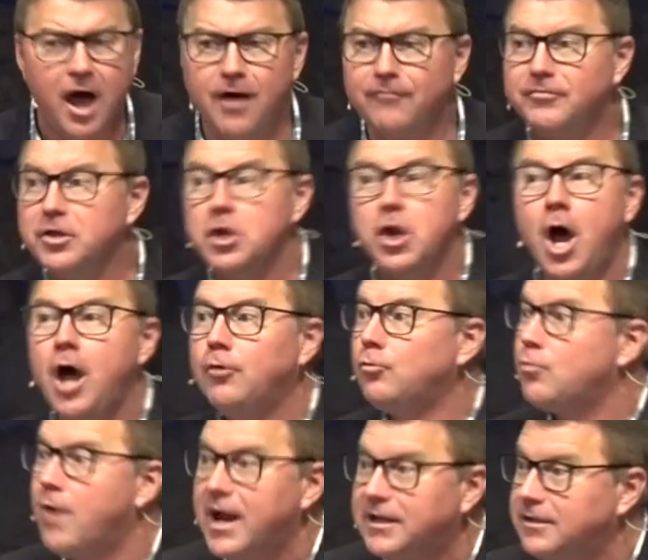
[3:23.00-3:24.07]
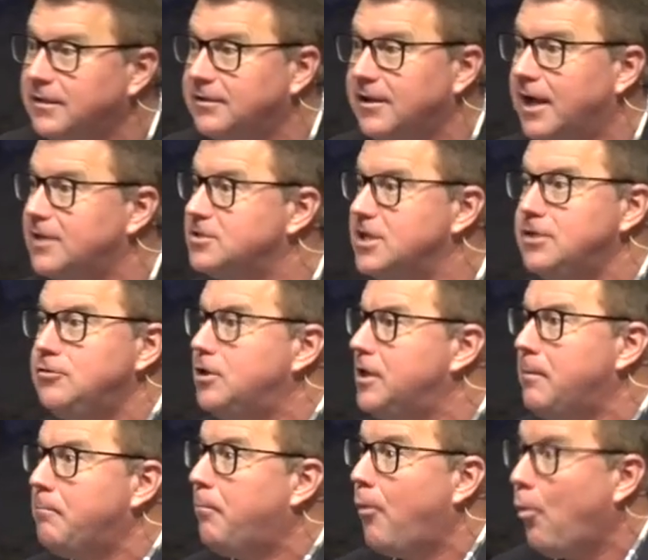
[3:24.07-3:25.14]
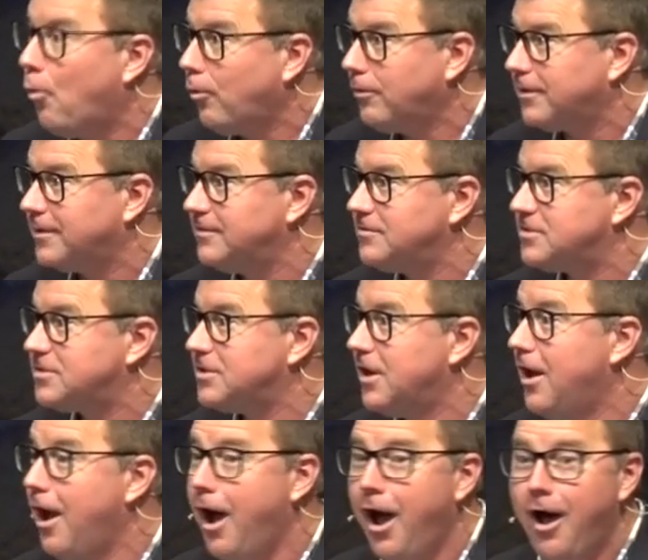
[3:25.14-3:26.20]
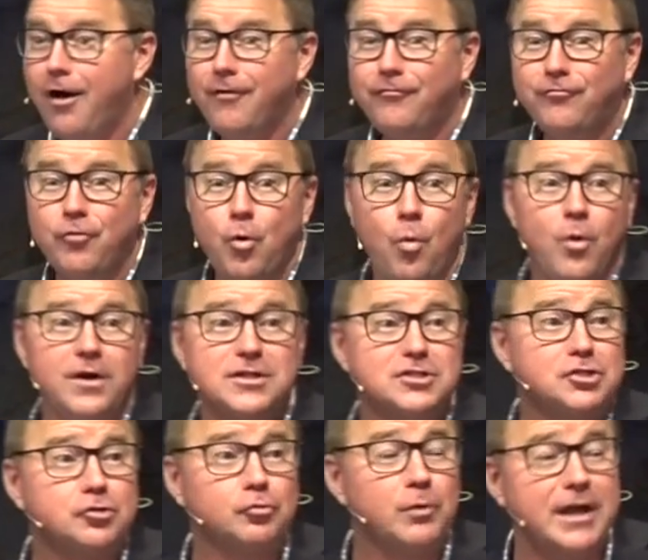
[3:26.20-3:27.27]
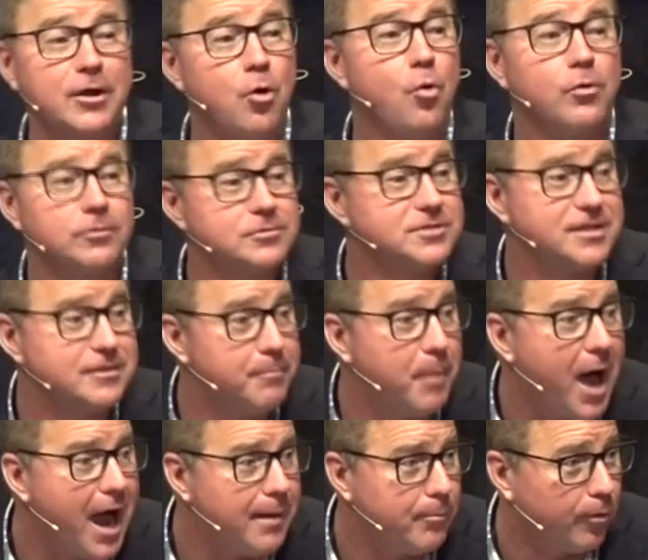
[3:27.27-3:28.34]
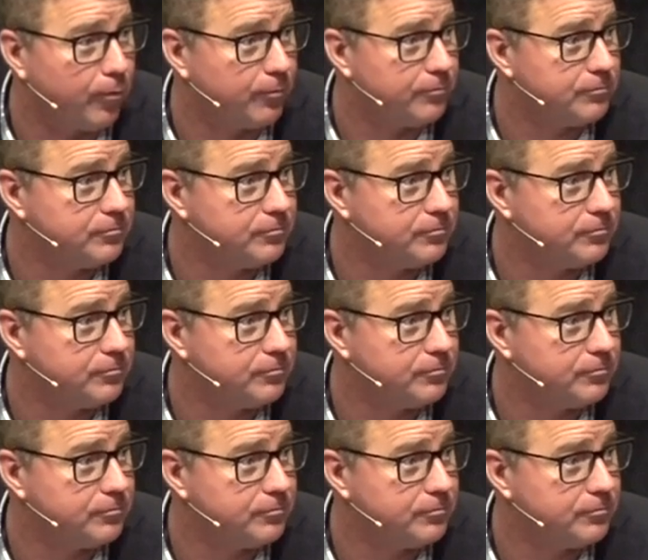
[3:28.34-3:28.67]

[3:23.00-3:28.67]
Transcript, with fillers: of not recognizing the importance of what is three quarters of the Bible.